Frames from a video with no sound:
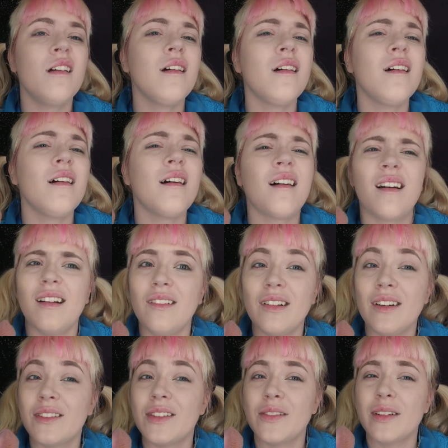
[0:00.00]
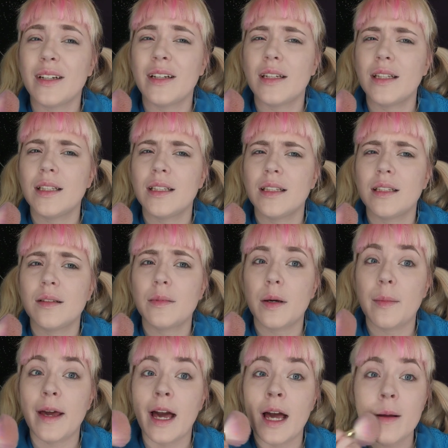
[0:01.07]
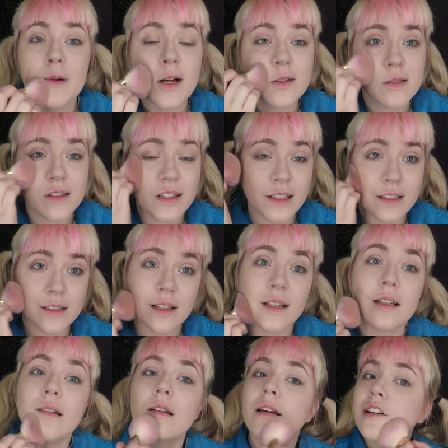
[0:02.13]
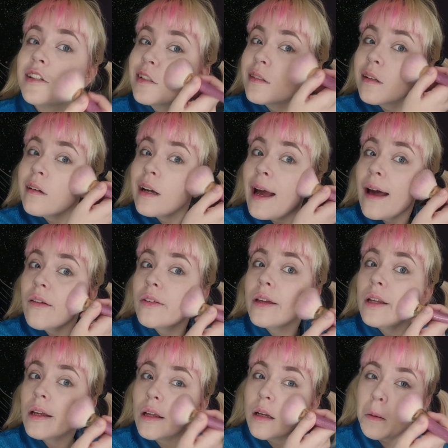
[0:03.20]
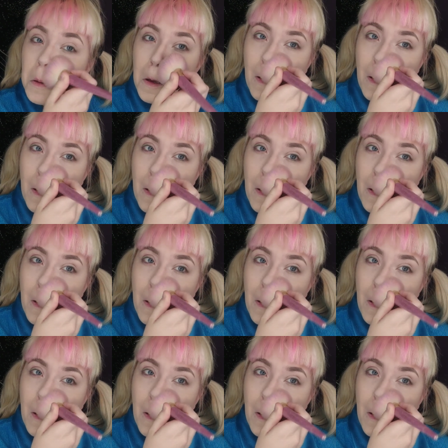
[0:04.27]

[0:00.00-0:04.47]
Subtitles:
I don't have to worry about my eyebrows looking as good because they're half hidden.